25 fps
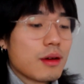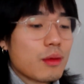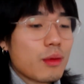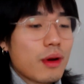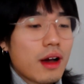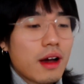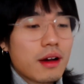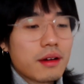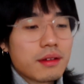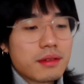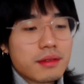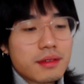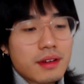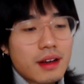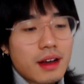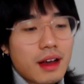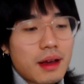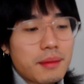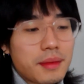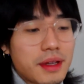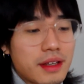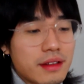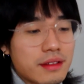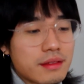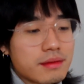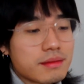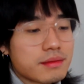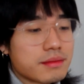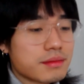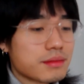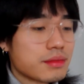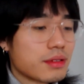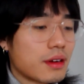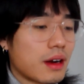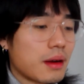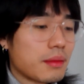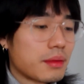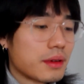well, I mean,
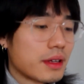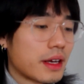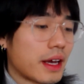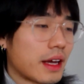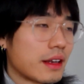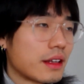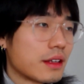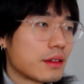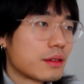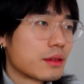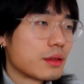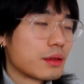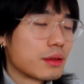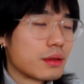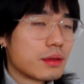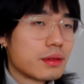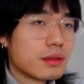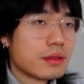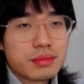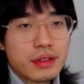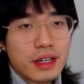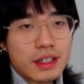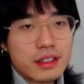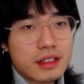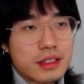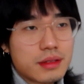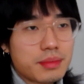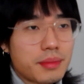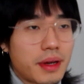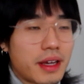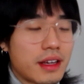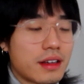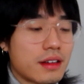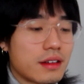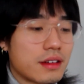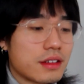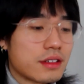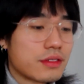probably I need to practice my
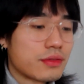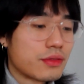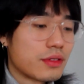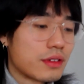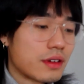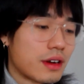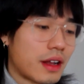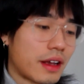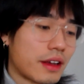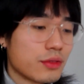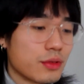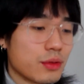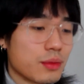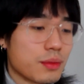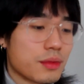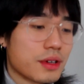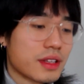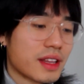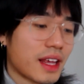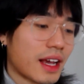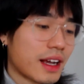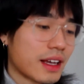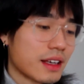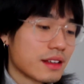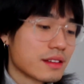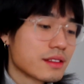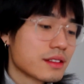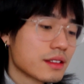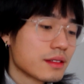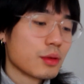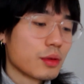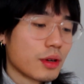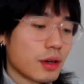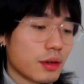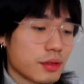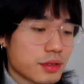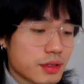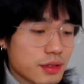English for like a few more decades. Who
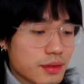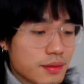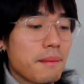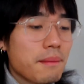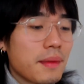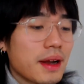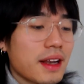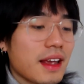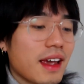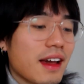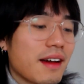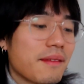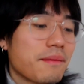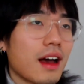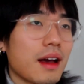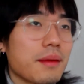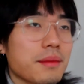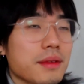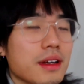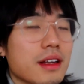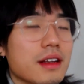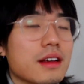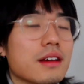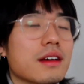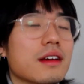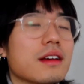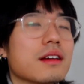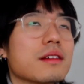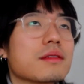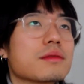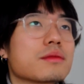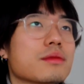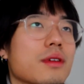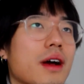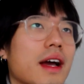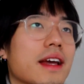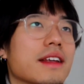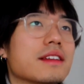knows? But yeah, I'm gonna
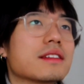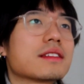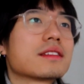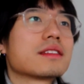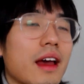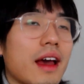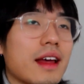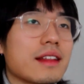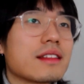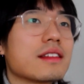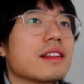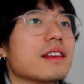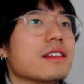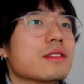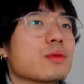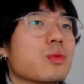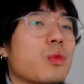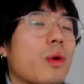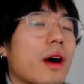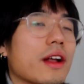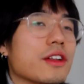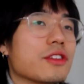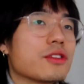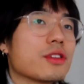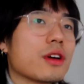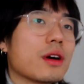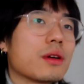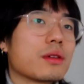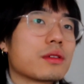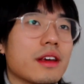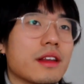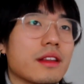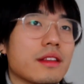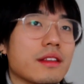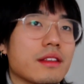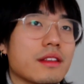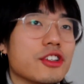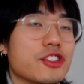write at least one joke
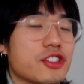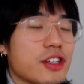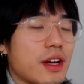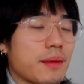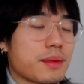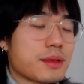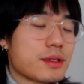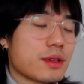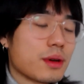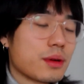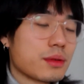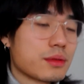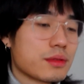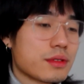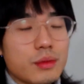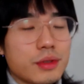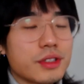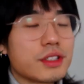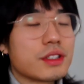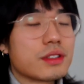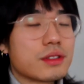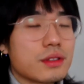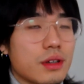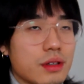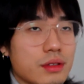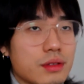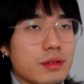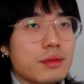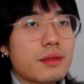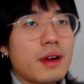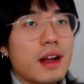in each episode, which is also